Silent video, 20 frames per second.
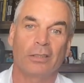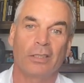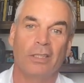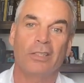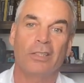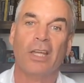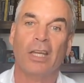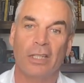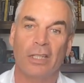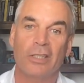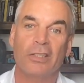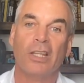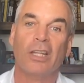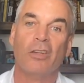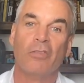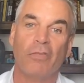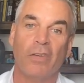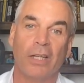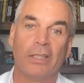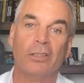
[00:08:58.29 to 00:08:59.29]
Is that is that
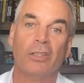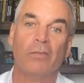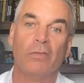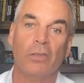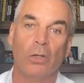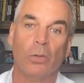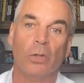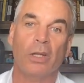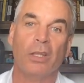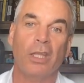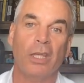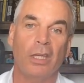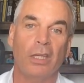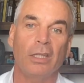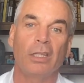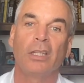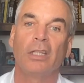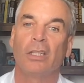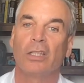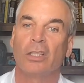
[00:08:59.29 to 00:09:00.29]
effective though? Are
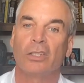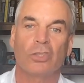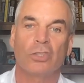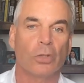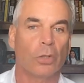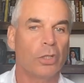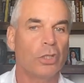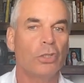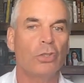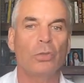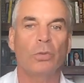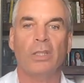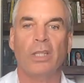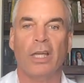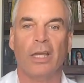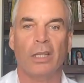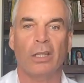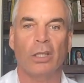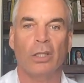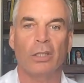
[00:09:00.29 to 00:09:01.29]
they so? Are you doing
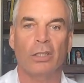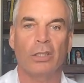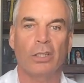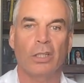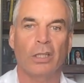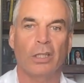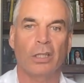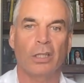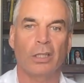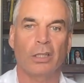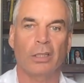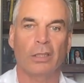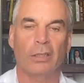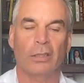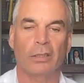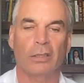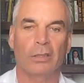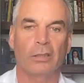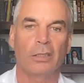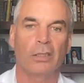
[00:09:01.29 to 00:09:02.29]
that on
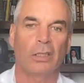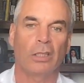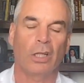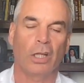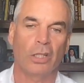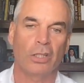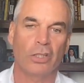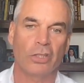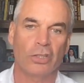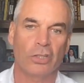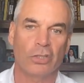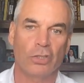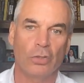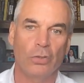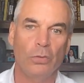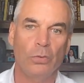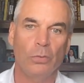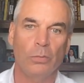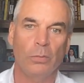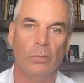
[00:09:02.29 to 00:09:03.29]
uh, on
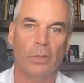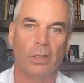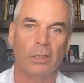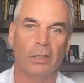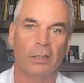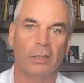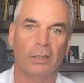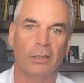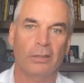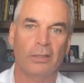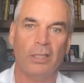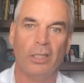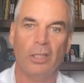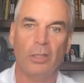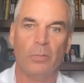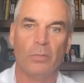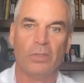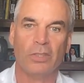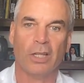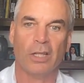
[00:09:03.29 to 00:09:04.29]
Zoom, uh,
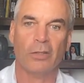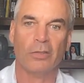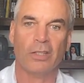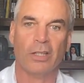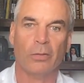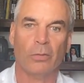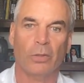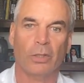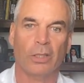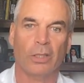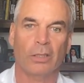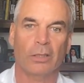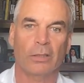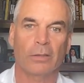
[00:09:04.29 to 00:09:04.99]
Teams? How's that working?